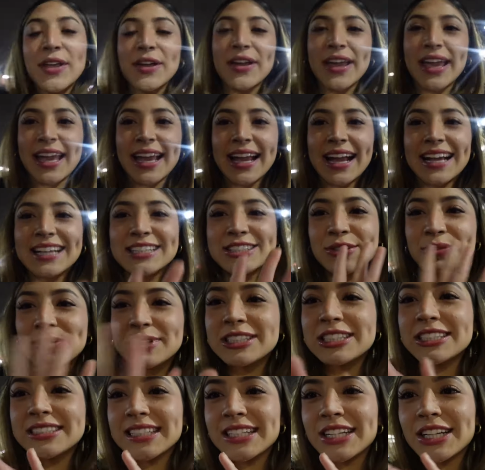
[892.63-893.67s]
Okay guys, so we
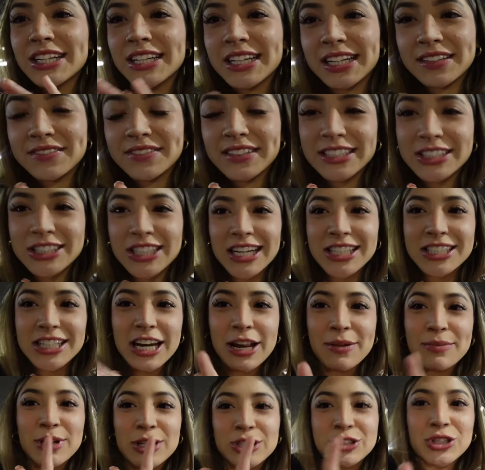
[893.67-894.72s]
just did our gift exchange and
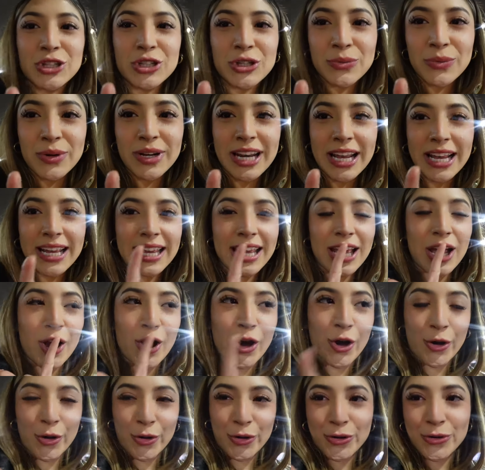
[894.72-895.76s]
I'm gonna show you when I get
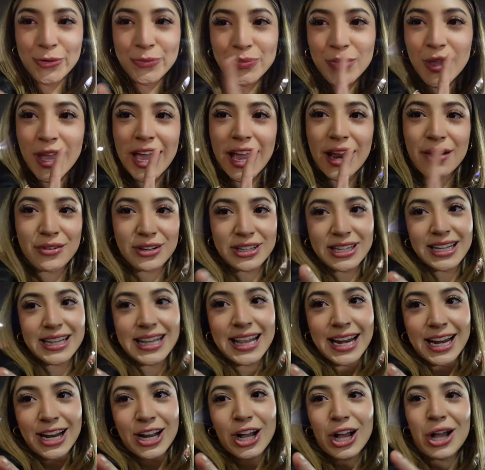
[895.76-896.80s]
home everything that
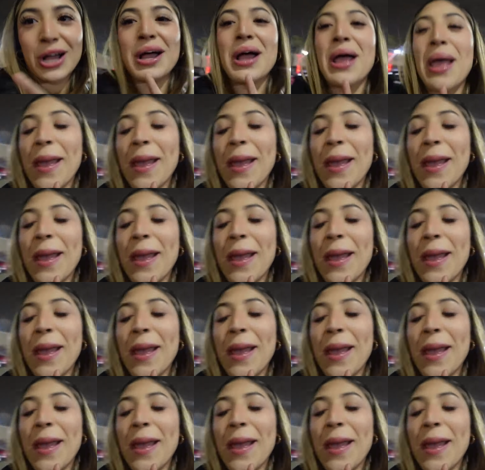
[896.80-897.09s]
I got.